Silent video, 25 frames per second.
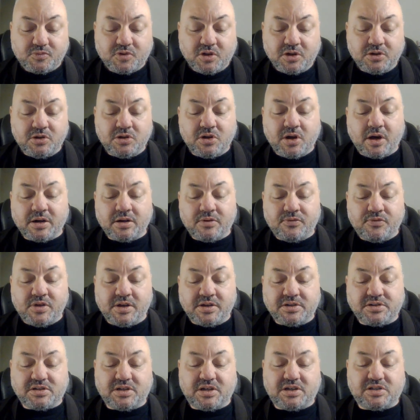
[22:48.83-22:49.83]
None of
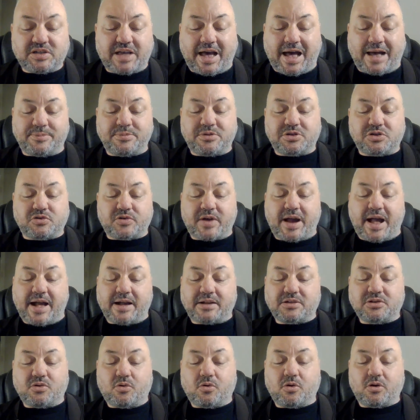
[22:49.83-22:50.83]
this is
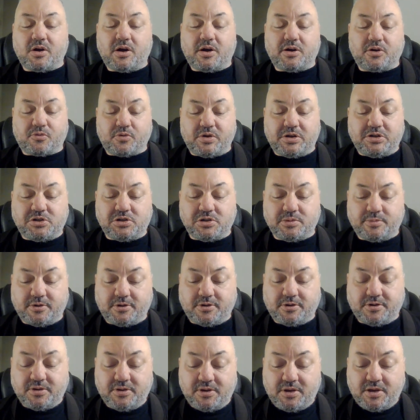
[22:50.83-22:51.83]
abstract or
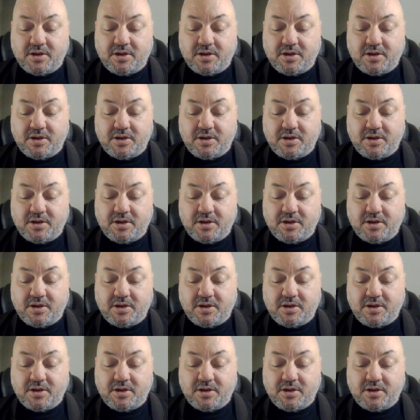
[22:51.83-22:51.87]
unreachable.